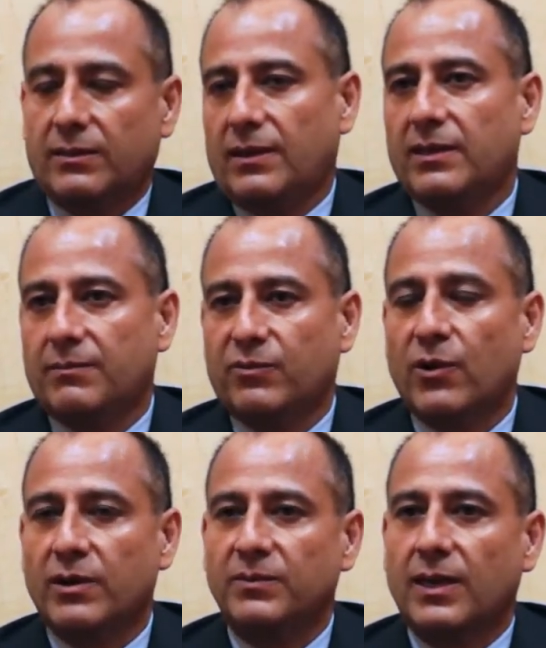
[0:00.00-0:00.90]
And
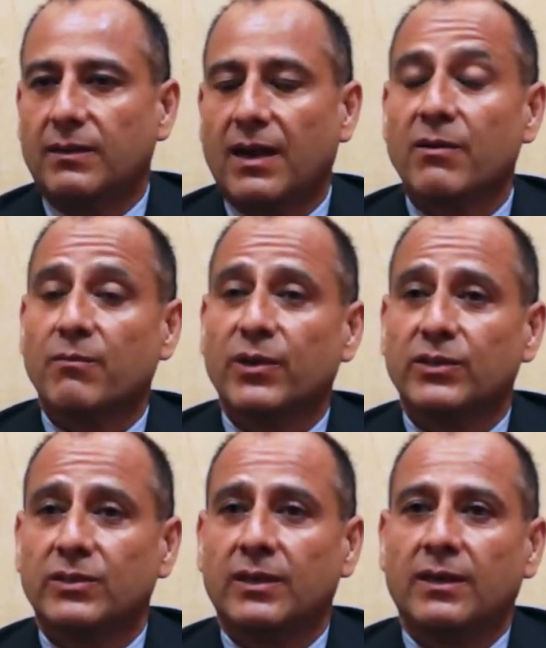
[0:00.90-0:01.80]
programs like Iron
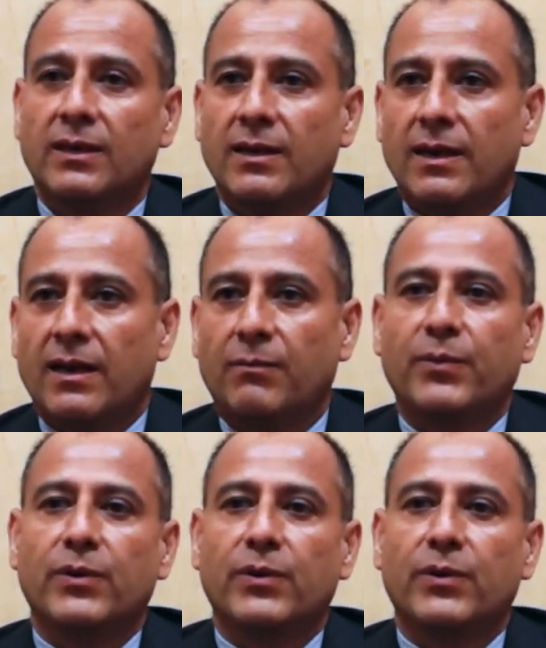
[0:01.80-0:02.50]
Bridge help